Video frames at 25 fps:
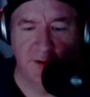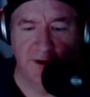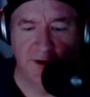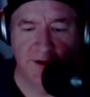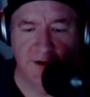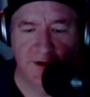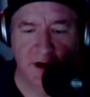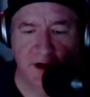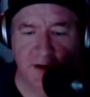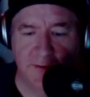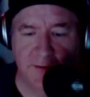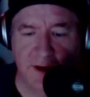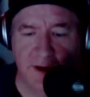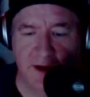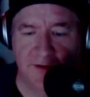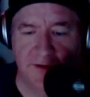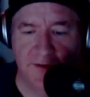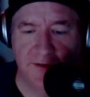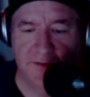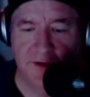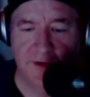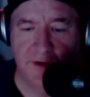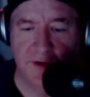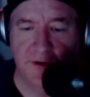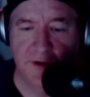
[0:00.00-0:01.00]
Our
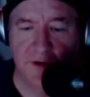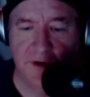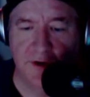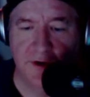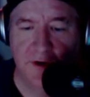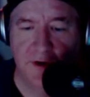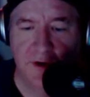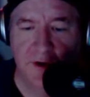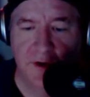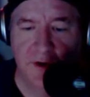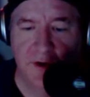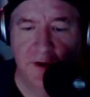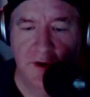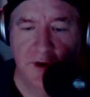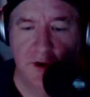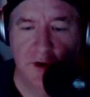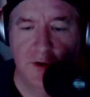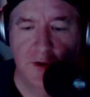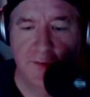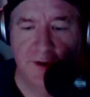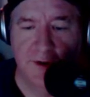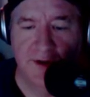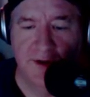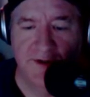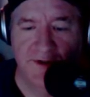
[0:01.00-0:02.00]
bathroom door
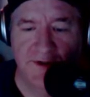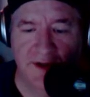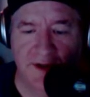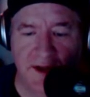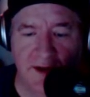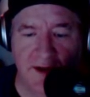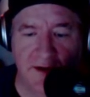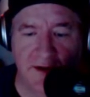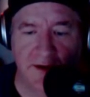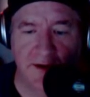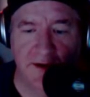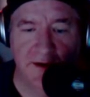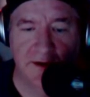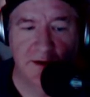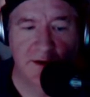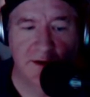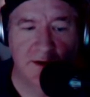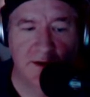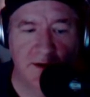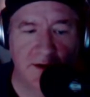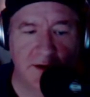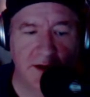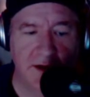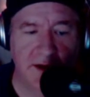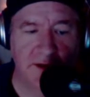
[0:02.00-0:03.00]
opens in,
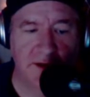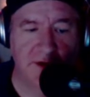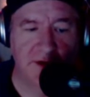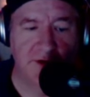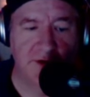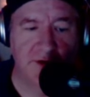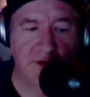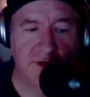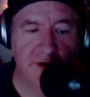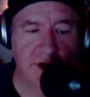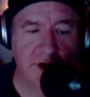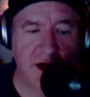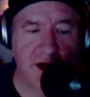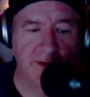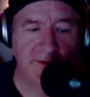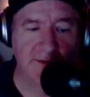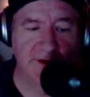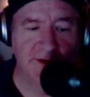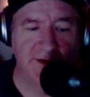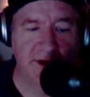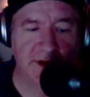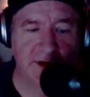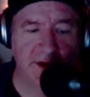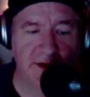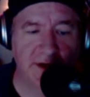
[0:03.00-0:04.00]
and the doorknob
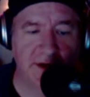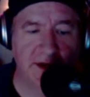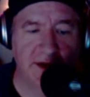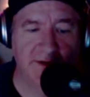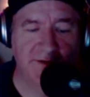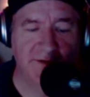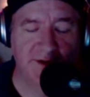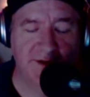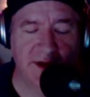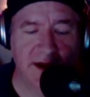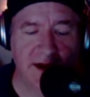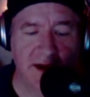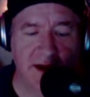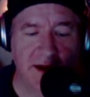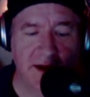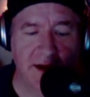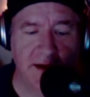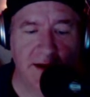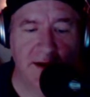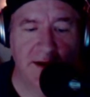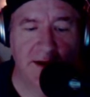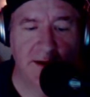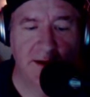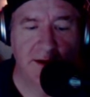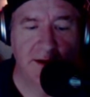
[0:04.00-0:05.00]
is on the left side.
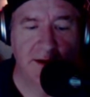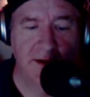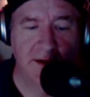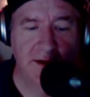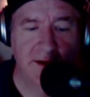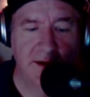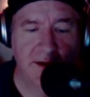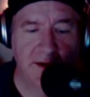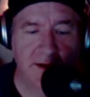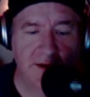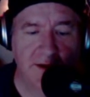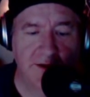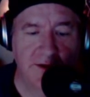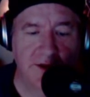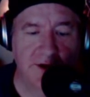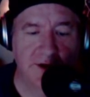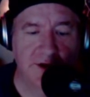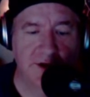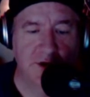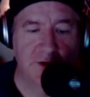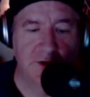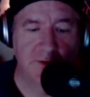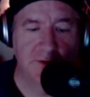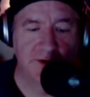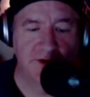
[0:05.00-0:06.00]
The
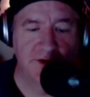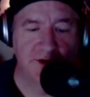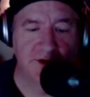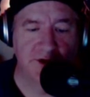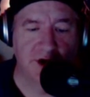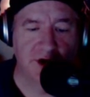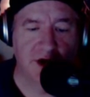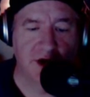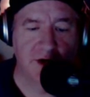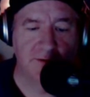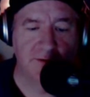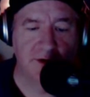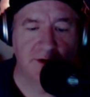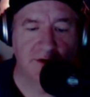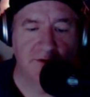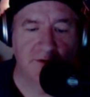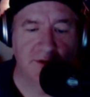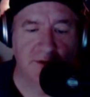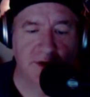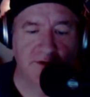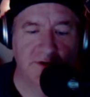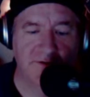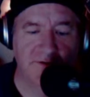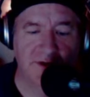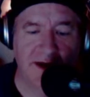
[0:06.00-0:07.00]
door was ajar about 3
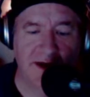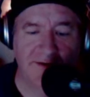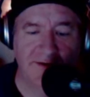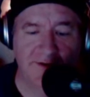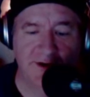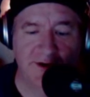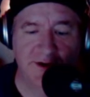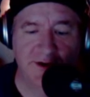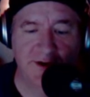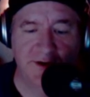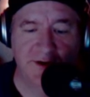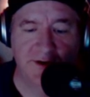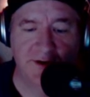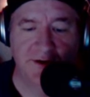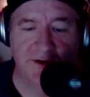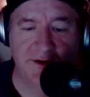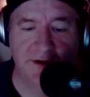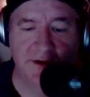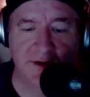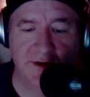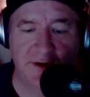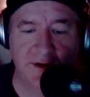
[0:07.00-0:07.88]
to 5 inches.